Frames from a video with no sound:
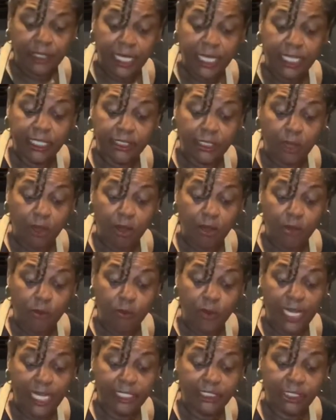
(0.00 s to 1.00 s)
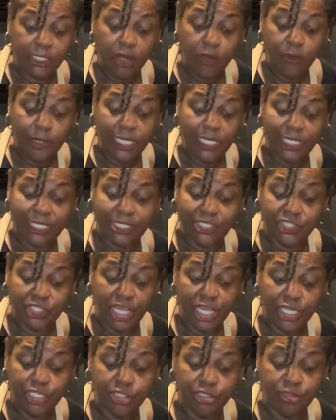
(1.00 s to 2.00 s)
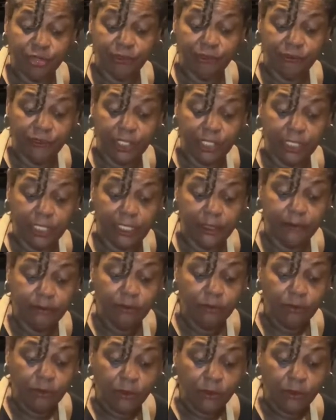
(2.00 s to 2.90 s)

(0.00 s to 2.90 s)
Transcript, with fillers: as always, go in and taste your filling